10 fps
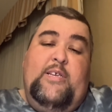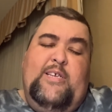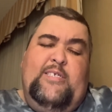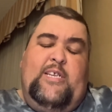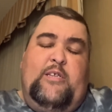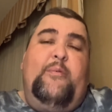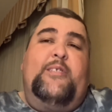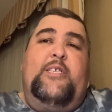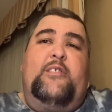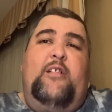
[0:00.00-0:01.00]
It's actually about
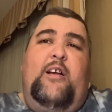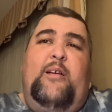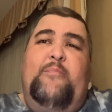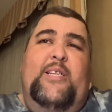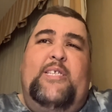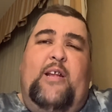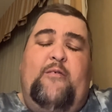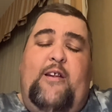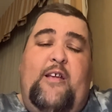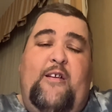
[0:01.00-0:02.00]
6 o'clock. I'm dead tired
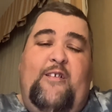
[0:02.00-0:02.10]
right now.